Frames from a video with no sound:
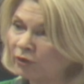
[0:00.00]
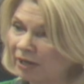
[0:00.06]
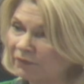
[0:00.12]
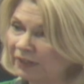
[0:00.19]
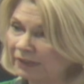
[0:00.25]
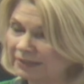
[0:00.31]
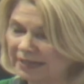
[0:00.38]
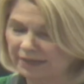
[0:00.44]

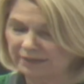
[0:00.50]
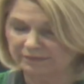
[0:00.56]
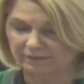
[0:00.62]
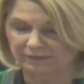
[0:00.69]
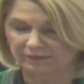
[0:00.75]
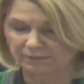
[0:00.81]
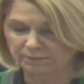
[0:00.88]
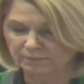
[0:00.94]
traffic deaths.
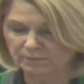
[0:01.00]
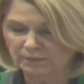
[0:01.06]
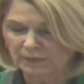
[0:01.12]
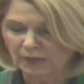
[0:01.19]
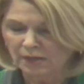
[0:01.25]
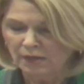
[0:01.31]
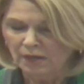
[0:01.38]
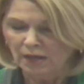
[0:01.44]

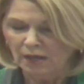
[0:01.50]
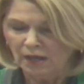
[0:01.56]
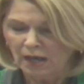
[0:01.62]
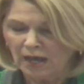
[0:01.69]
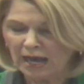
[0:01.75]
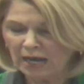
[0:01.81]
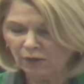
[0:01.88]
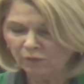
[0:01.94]

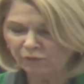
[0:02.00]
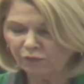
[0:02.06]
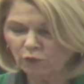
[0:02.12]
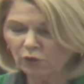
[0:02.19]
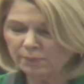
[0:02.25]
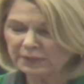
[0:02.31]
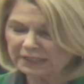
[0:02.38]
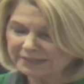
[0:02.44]
I
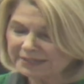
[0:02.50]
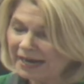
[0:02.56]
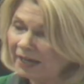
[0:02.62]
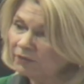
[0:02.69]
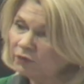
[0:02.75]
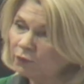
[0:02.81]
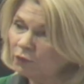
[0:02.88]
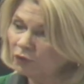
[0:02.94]
formed a
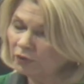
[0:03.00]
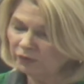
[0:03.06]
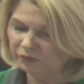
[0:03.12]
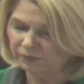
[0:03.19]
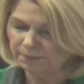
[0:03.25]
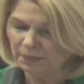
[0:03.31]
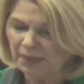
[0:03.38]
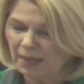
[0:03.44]
task
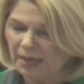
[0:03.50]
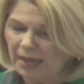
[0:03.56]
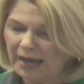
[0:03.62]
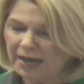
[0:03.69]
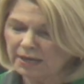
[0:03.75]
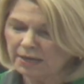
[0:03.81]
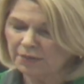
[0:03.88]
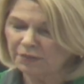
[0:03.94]
force
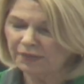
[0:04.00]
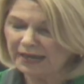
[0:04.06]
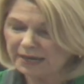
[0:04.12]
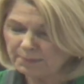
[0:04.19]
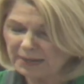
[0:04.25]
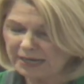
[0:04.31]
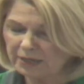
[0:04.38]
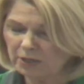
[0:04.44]
and
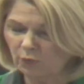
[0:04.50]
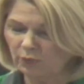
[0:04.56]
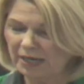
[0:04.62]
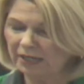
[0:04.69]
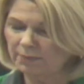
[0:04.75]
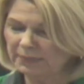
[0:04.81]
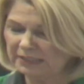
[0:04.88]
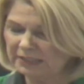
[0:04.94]
they made a
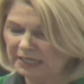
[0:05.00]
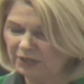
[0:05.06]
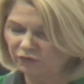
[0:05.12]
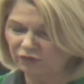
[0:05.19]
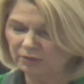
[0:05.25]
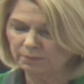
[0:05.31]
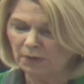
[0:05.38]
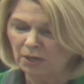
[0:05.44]

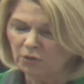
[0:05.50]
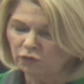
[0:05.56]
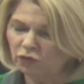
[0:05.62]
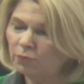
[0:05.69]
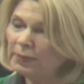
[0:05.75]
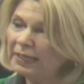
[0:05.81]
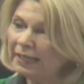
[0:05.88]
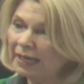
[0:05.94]
recommendation
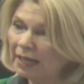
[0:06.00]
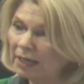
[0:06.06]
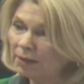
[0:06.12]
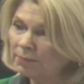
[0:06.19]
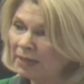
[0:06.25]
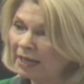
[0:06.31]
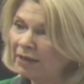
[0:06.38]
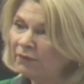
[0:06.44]
to
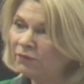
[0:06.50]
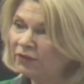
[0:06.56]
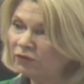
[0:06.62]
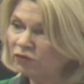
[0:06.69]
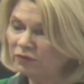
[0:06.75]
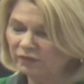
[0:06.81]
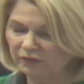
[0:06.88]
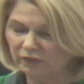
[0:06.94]
become a
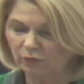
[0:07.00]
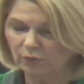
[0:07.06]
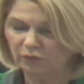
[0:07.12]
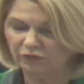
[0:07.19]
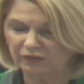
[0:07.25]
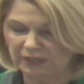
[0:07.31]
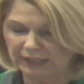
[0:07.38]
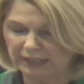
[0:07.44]
Vision
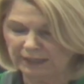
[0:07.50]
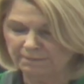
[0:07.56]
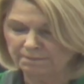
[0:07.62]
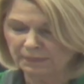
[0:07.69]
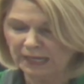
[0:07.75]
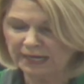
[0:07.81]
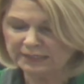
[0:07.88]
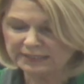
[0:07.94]
Zero city
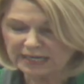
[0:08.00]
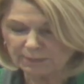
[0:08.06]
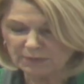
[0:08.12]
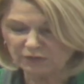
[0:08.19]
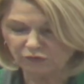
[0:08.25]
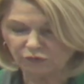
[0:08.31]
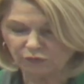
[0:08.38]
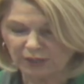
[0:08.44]
and
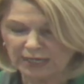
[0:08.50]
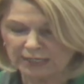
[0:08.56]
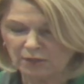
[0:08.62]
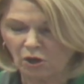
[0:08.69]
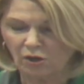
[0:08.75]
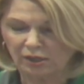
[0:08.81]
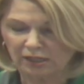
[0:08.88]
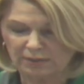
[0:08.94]

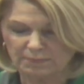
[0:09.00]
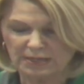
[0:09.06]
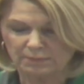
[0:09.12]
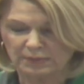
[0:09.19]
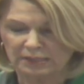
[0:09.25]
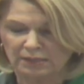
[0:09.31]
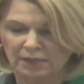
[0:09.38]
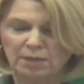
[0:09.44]
demonstrate our
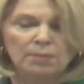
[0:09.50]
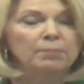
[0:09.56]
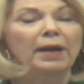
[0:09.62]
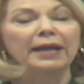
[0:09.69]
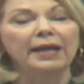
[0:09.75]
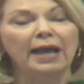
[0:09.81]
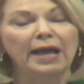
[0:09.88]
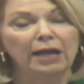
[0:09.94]
commitment
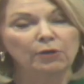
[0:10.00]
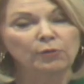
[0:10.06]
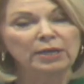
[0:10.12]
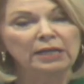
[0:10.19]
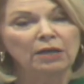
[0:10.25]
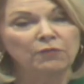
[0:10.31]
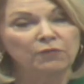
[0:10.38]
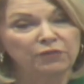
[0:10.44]
by
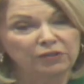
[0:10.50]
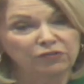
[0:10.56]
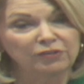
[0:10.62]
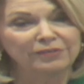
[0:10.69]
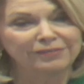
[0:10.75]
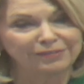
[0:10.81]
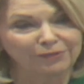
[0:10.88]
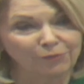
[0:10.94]
hiring a
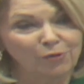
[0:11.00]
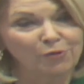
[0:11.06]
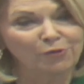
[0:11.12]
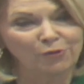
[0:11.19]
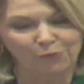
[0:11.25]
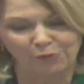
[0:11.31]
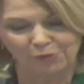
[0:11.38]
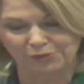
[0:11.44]
Vision Zero
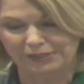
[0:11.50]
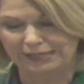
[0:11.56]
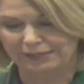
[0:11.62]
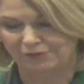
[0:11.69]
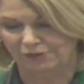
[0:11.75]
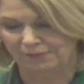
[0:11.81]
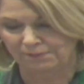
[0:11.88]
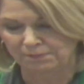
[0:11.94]

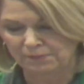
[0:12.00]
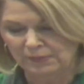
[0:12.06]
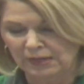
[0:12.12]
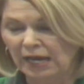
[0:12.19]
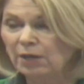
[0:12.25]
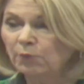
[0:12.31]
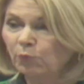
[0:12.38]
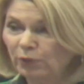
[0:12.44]
coordinator.
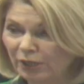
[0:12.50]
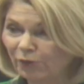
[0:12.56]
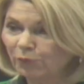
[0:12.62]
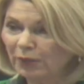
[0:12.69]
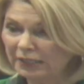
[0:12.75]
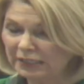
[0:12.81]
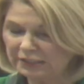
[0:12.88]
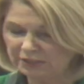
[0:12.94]
And we are
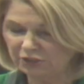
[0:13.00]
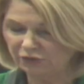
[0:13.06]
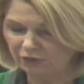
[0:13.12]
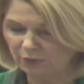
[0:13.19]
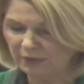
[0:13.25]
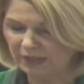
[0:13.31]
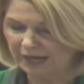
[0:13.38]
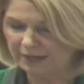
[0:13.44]
ready to
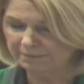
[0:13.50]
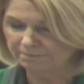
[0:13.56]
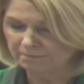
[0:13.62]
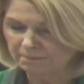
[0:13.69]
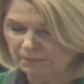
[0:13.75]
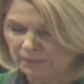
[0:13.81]
do that.